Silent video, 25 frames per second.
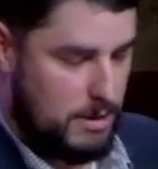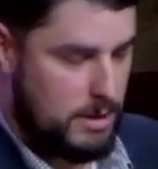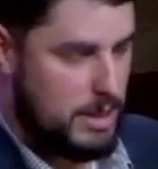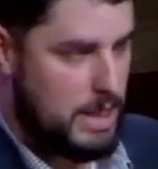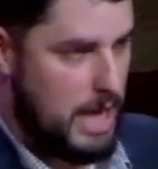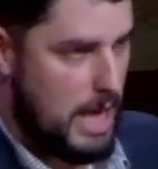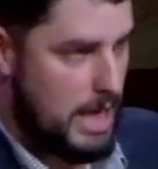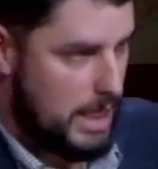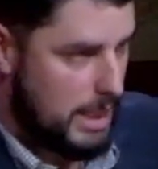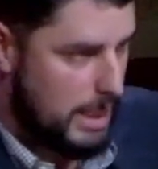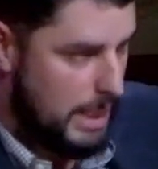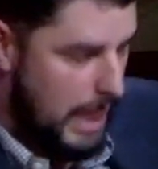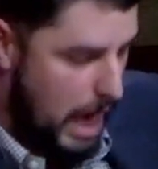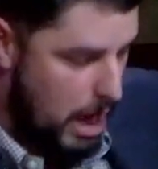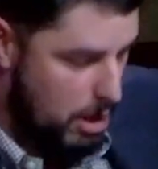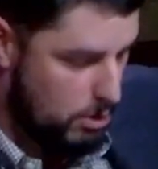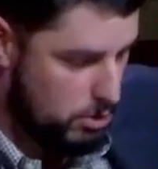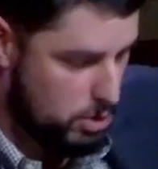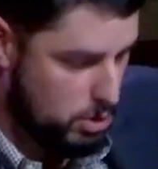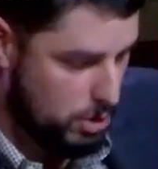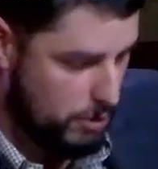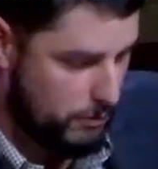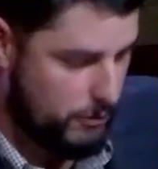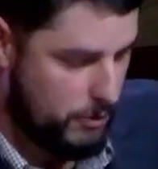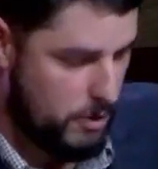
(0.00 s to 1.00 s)
getting
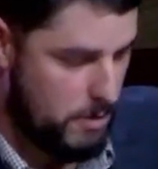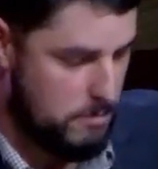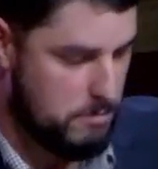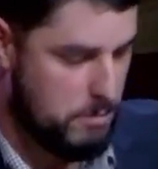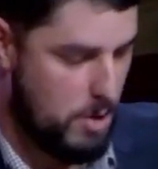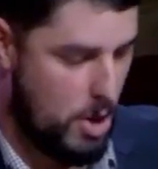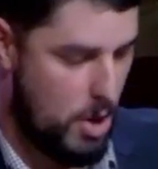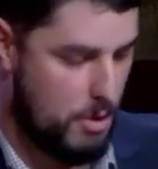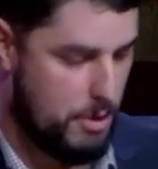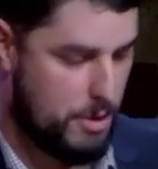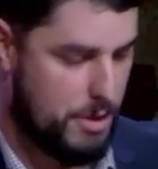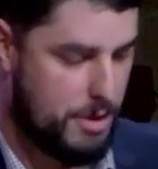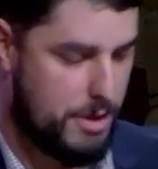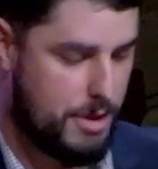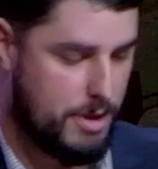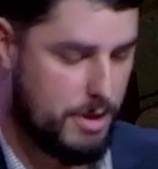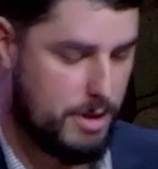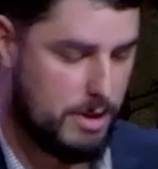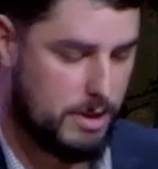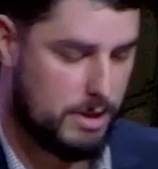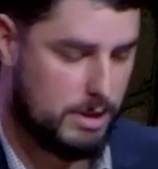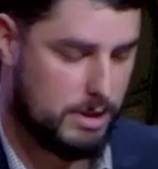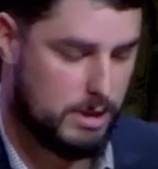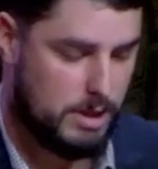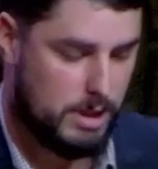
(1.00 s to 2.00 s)
counsel from both.
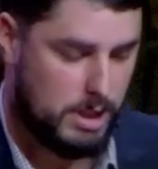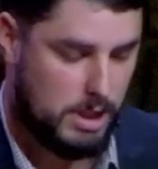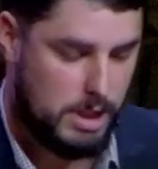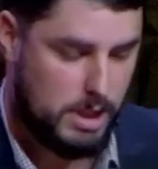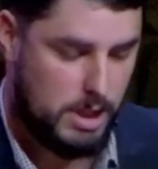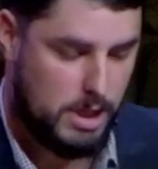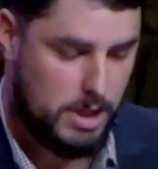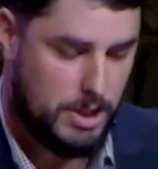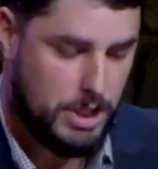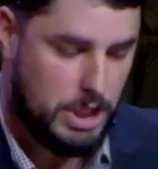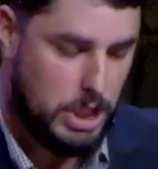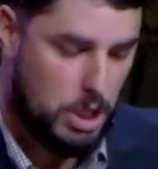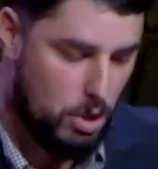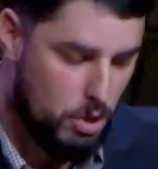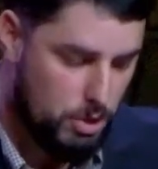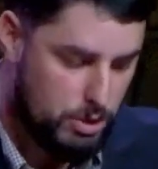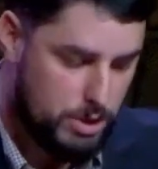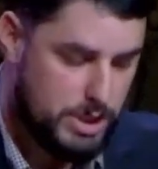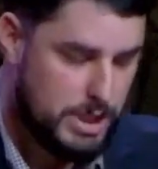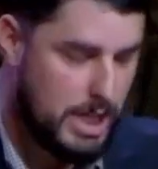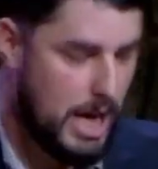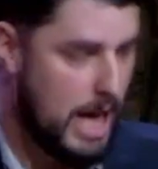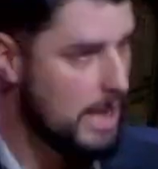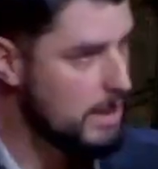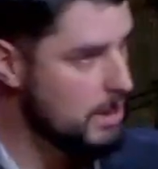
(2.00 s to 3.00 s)
The old
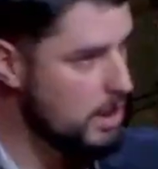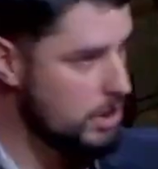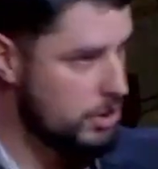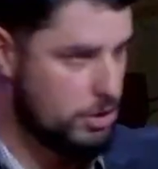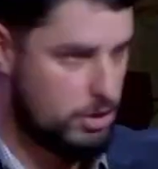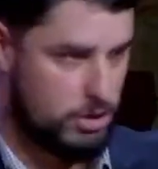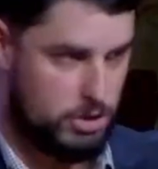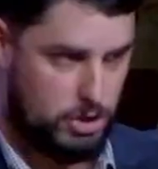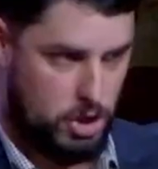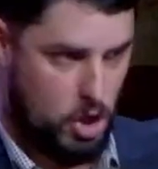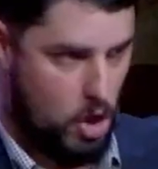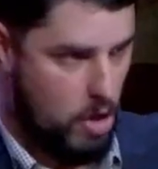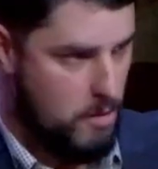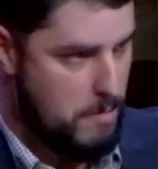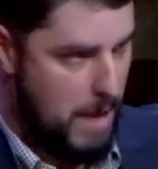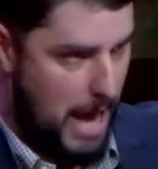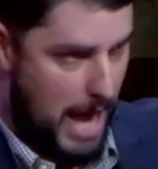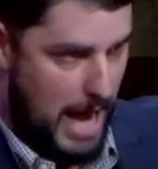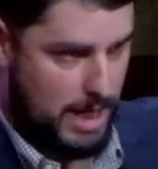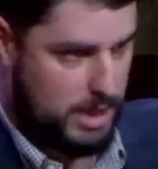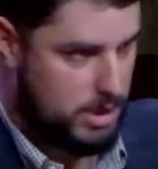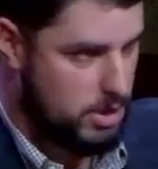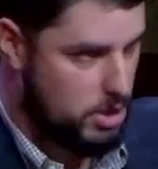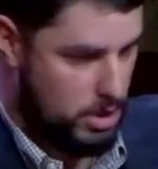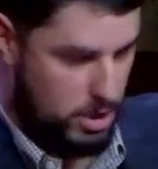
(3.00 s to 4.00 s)
say, let's just go
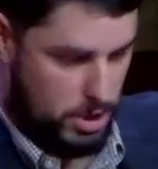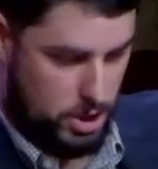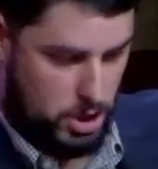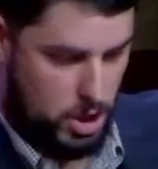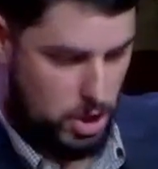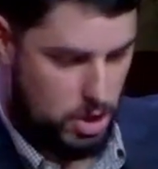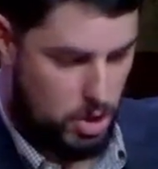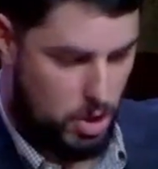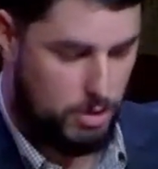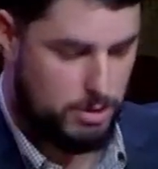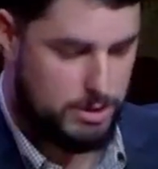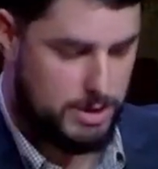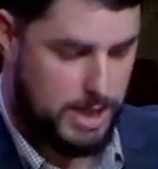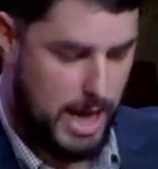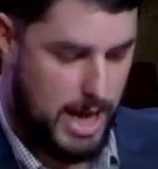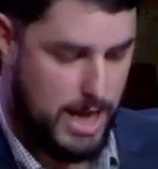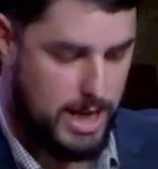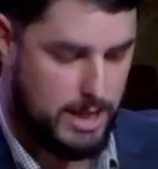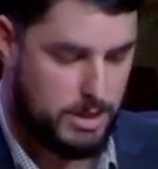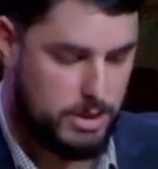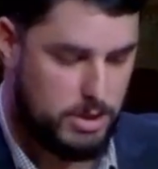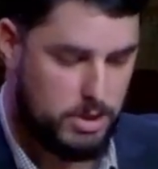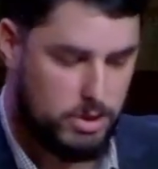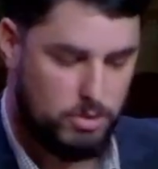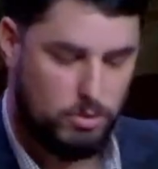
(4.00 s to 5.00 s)
back to the good old
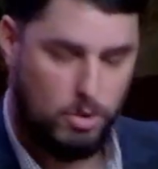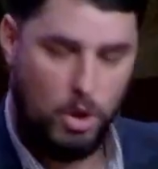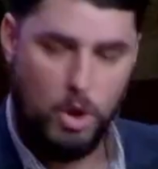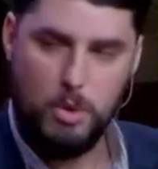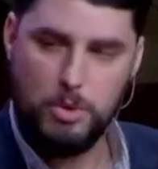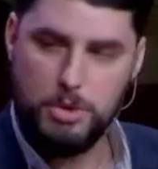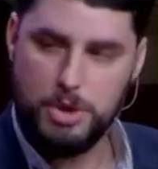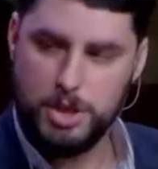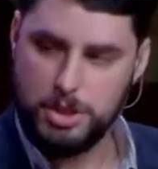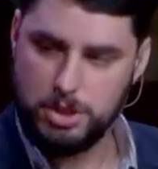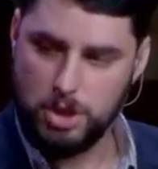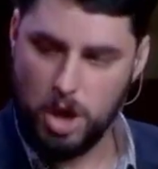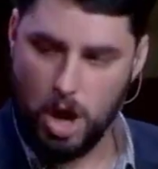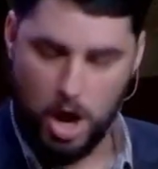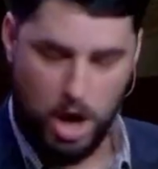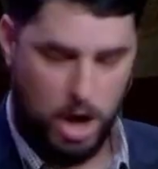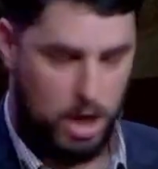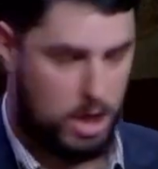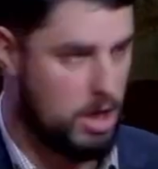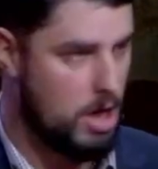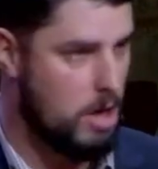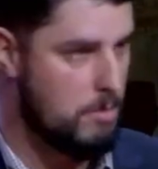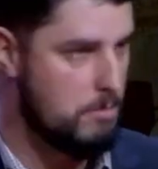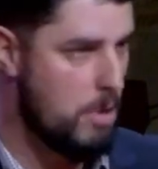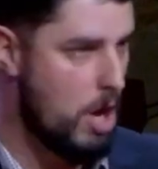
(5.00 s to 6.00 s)
days, throw the
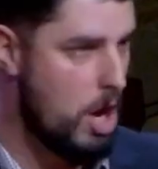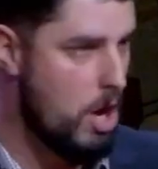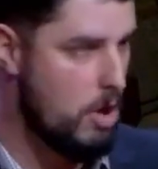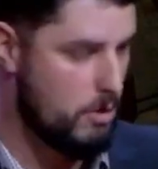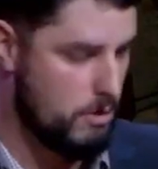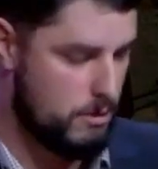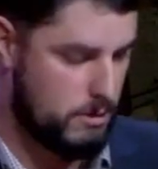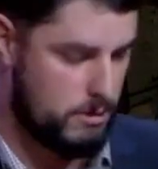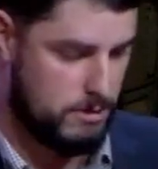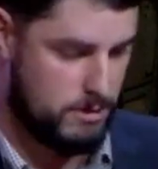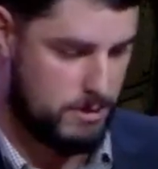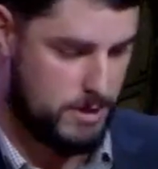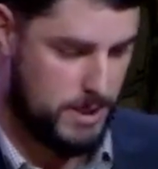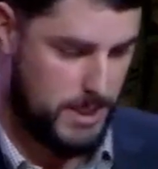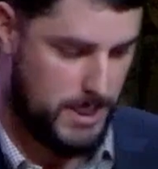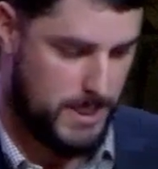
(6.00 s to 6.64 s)
dog a bone.